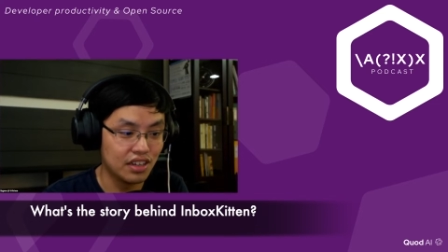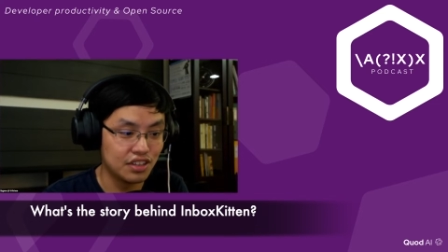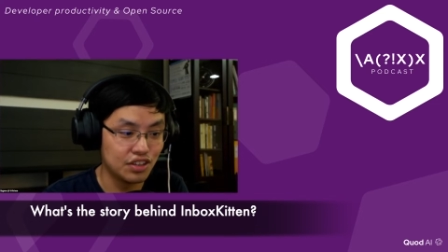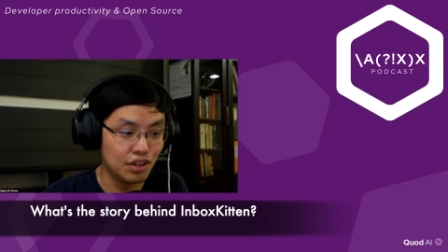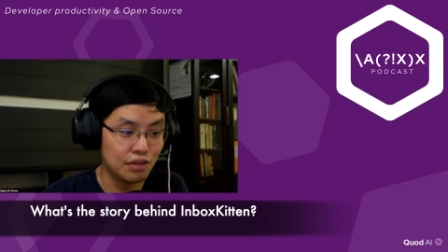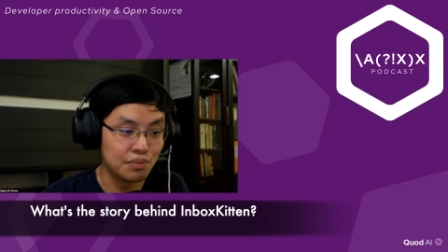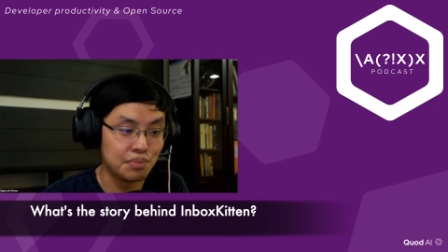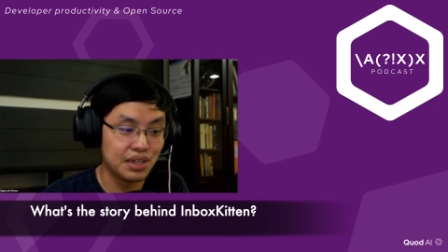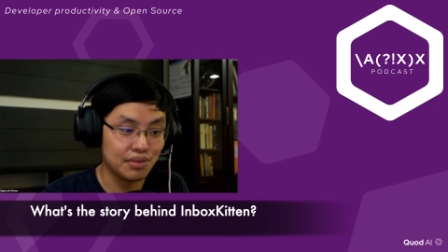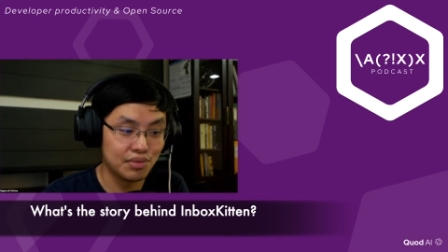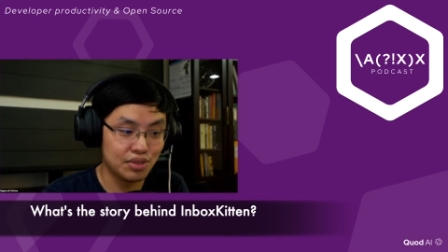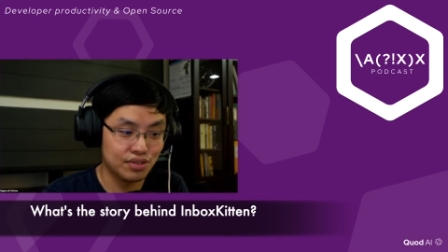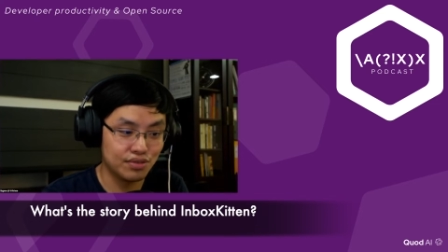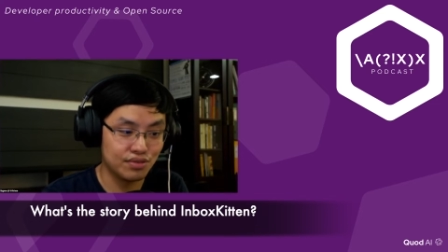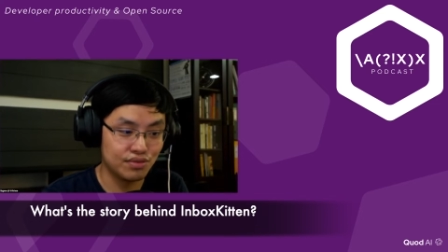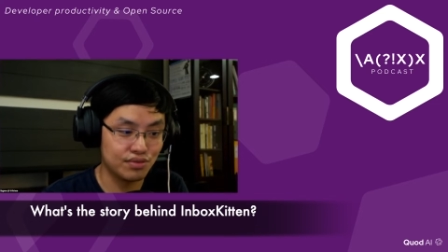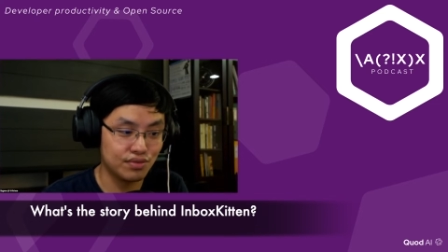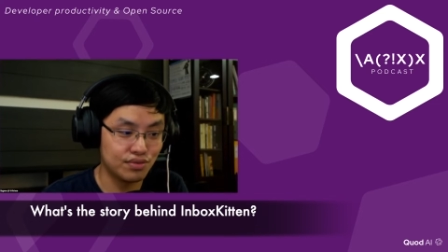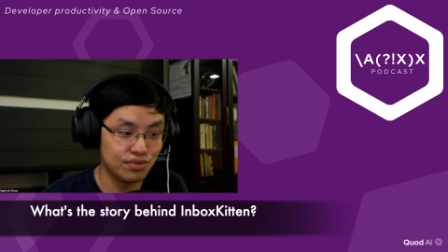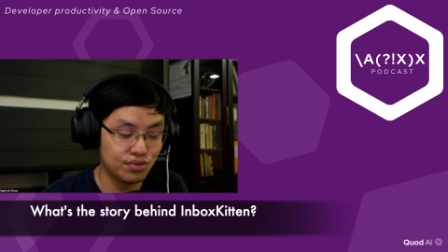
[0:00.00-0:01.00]
not being able
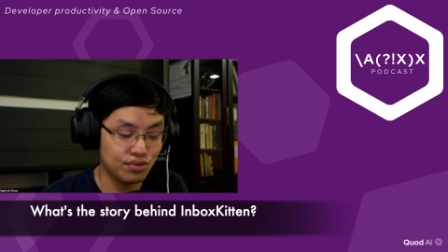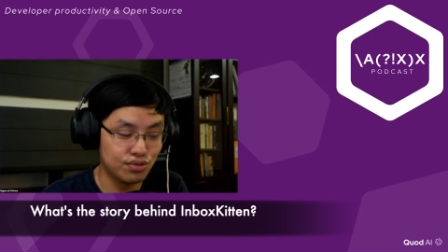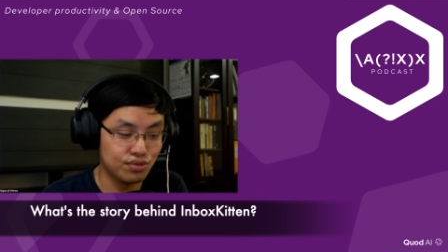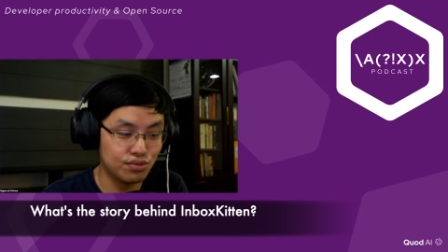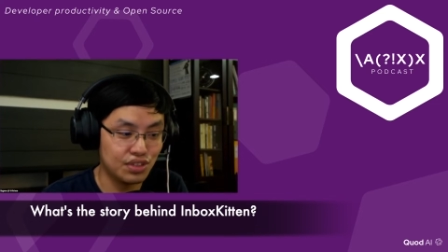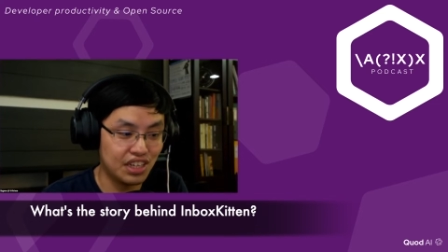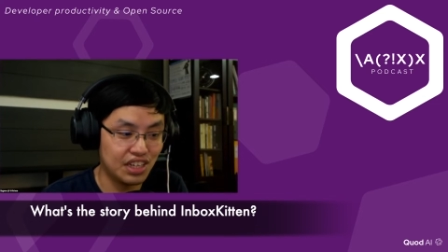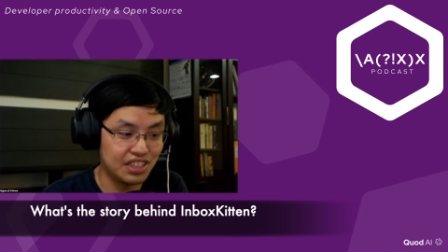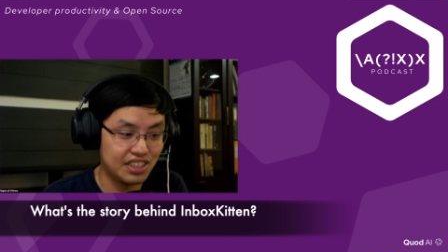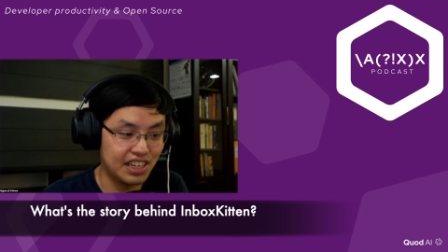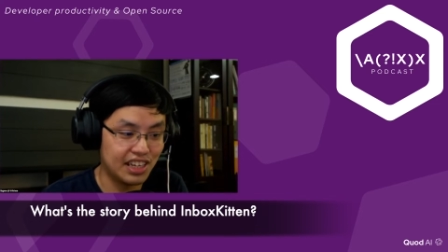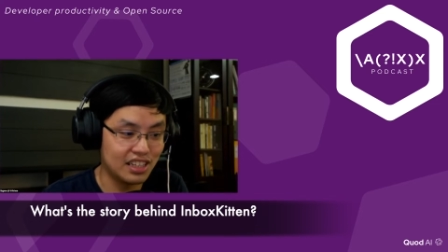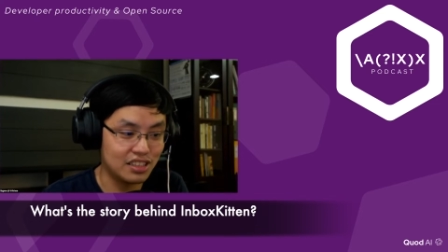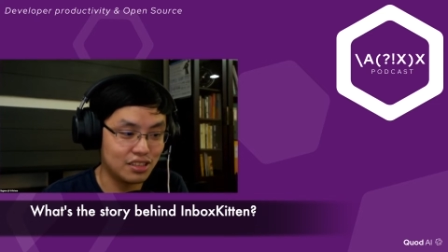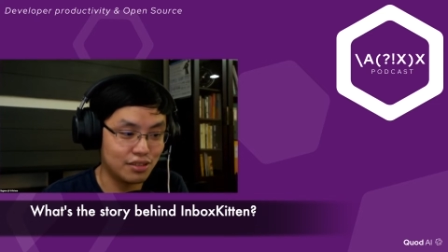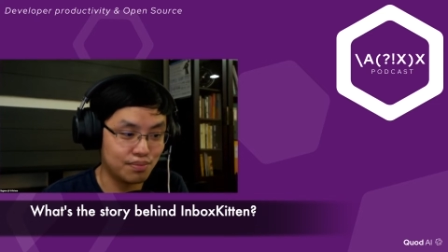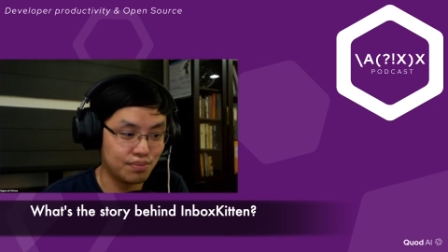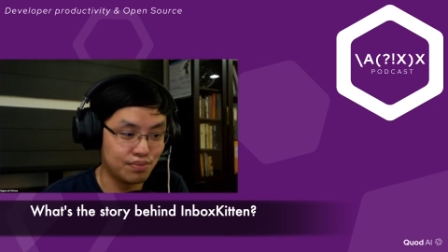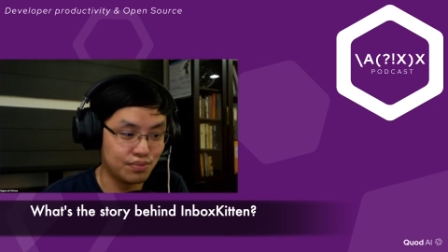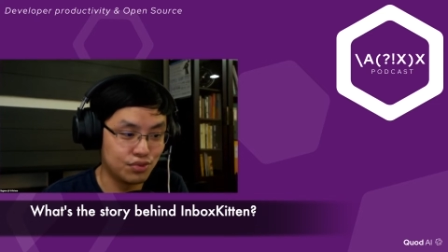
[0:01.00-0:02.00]
to do their test
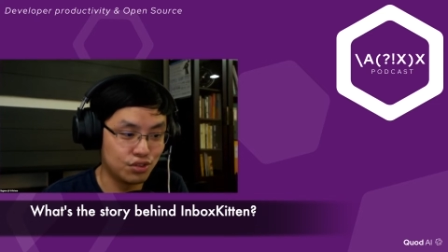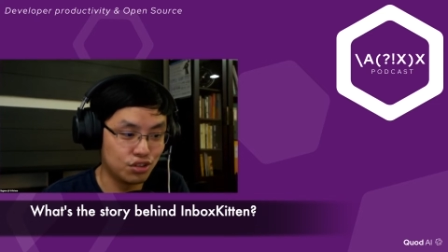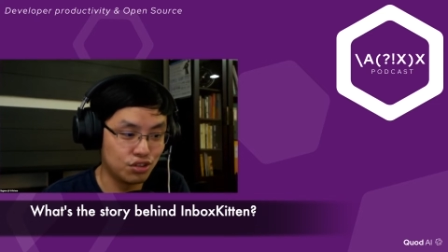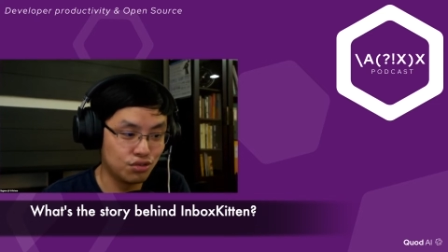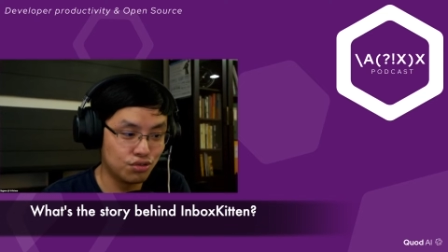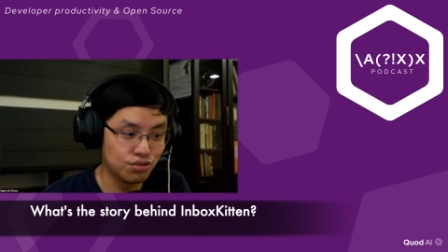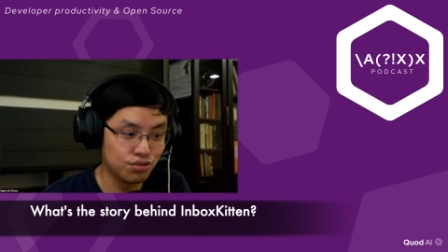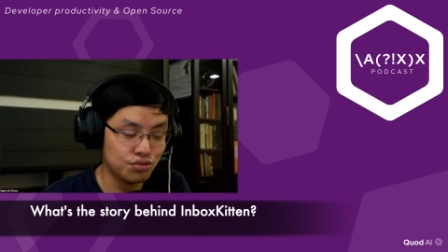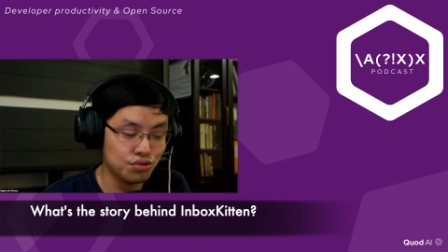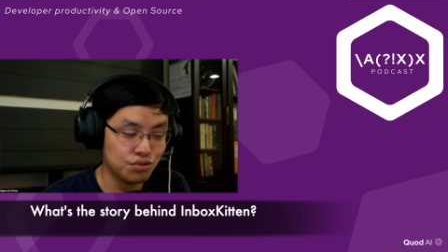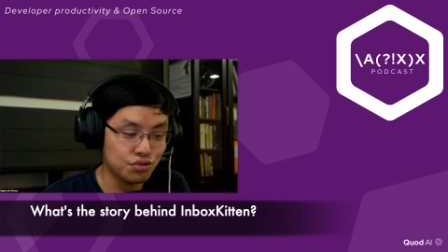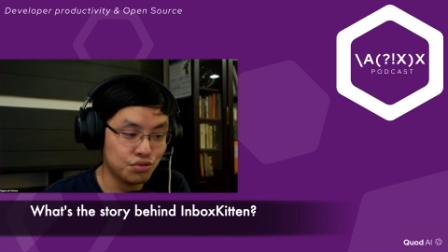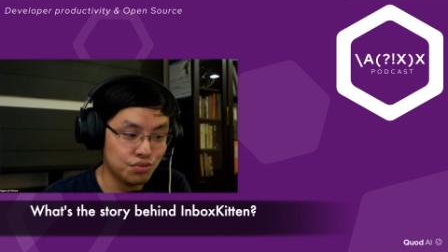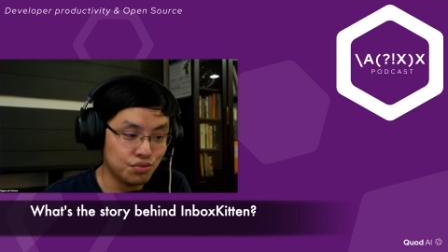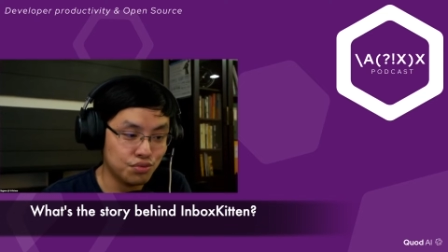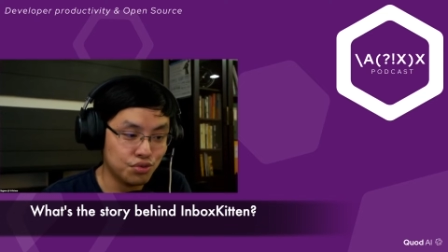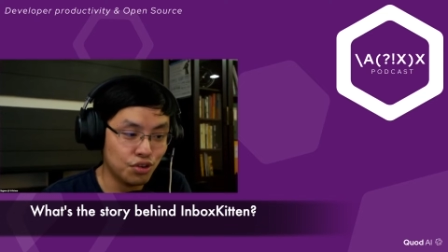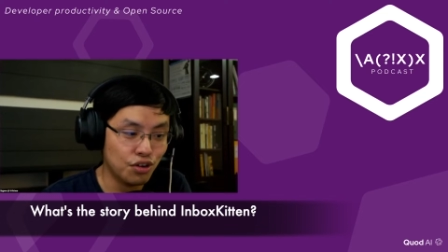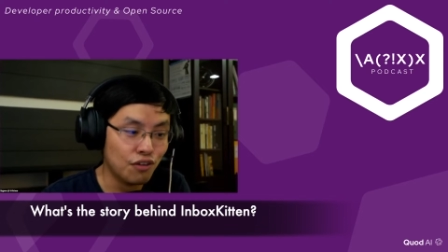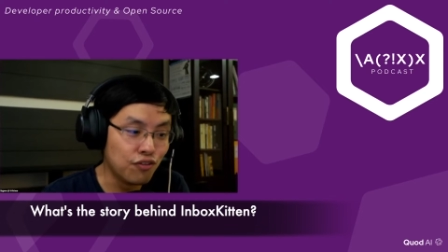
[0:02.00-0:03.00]
through
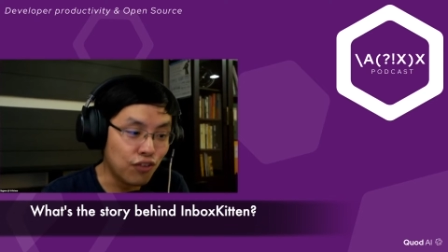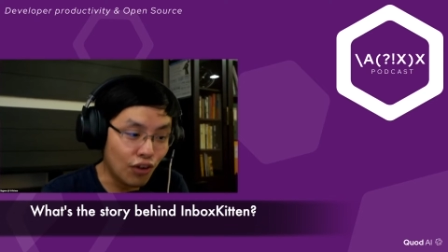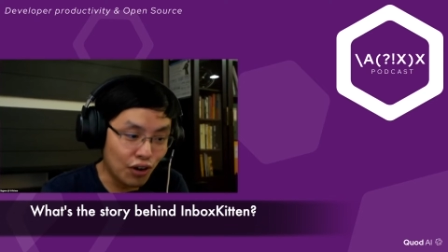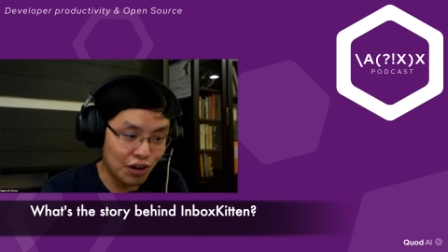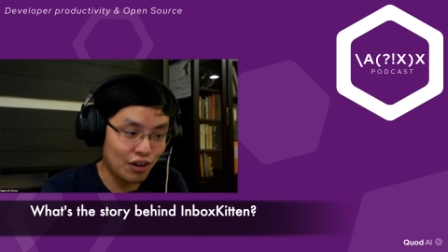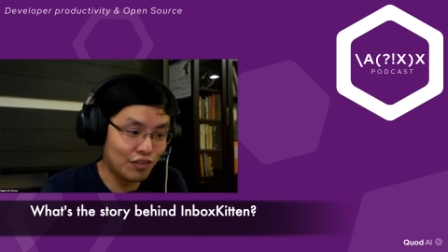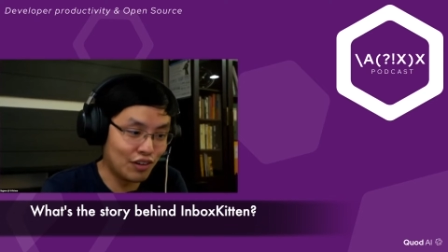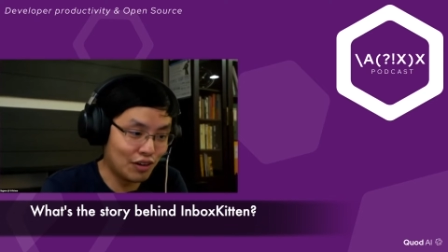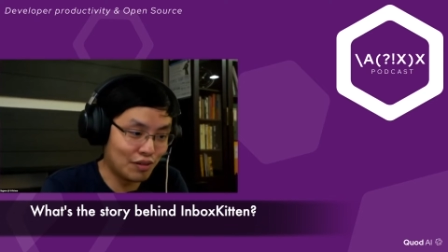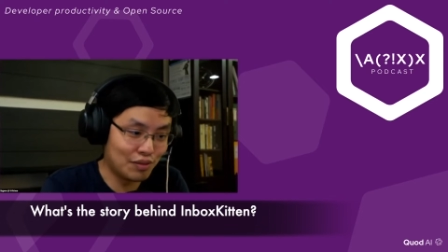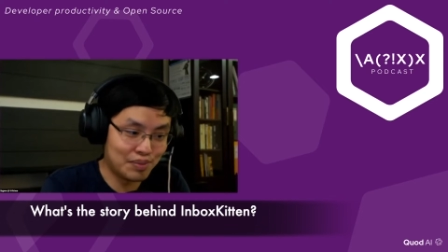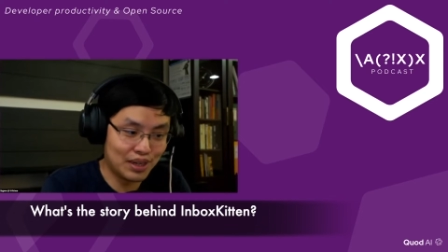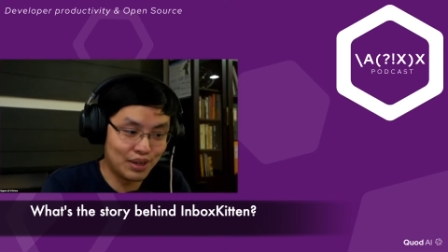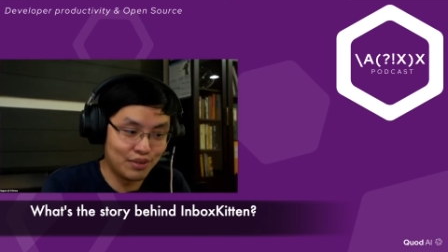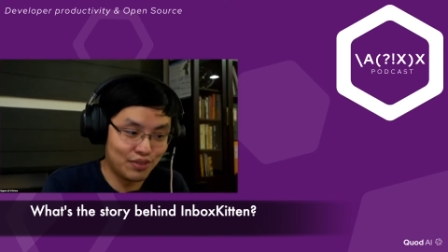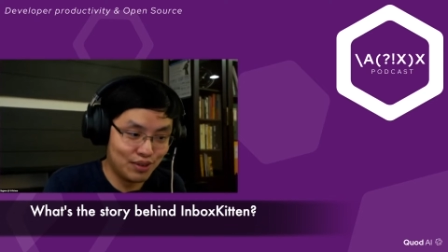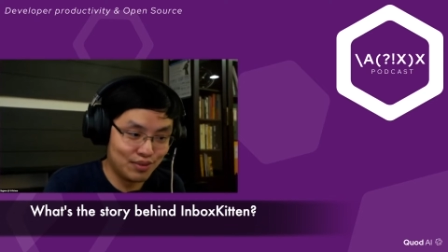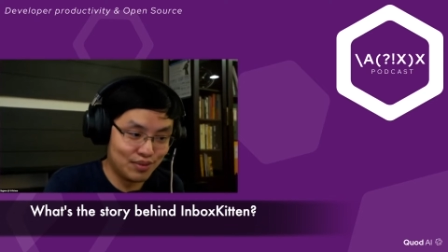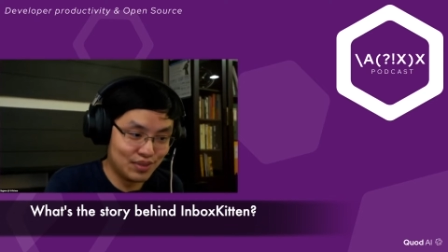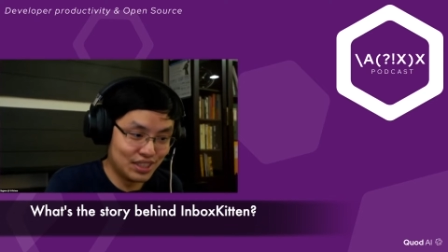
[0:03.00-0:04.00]
no fault of our platform.